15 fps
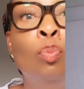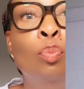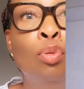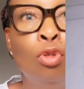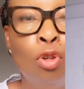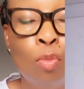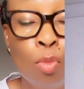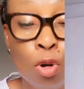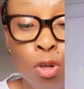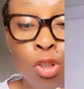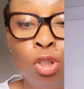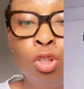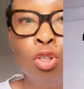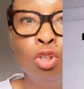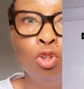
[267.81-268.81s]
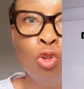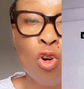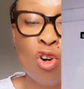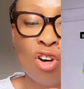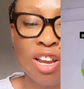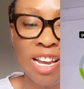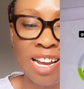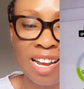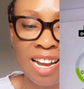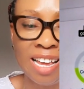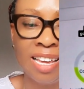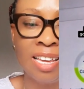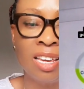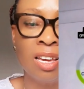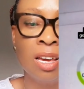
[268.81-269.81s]
promote your
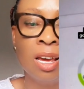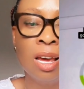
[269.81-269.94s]
link.